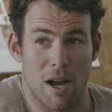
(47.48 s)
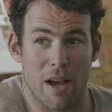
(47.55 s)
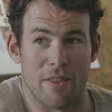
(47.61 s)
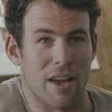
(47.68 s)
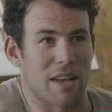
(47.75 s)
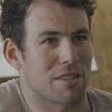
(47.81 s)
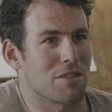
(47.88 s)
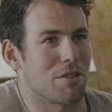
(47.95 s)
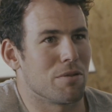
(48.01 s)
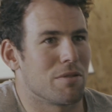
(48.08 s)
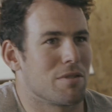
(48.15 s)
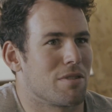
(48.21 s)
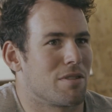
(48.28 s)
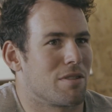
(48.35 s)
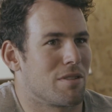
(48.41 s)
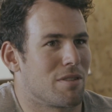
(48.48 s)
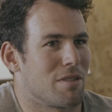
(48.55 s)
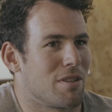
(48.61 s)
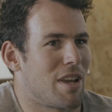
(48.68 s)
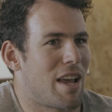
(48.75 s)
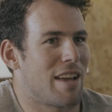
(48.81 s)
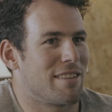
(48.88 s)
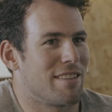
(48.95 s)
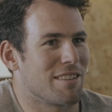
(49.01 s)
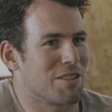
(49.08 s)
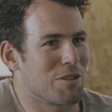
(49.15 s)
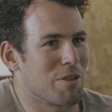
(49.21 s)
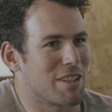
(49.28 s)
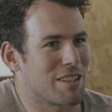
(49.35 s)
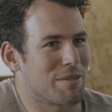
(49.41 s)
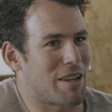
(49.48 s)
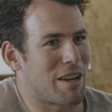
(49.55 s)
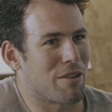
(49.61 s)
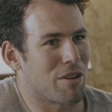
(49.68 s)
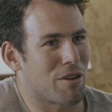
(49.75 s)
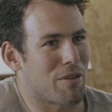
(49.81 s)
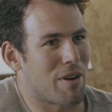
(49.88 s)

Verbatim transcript: and that suits Etixx quickly down the